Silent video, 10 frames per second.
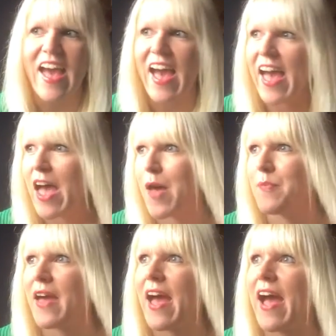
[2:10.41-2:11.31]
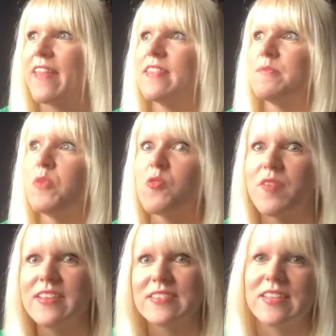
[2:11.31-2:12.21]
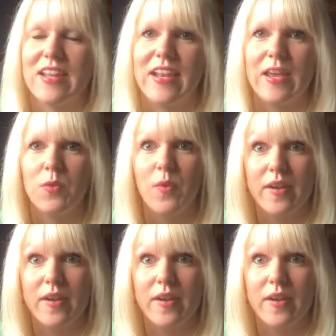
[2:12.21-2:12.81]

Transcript: And more recently,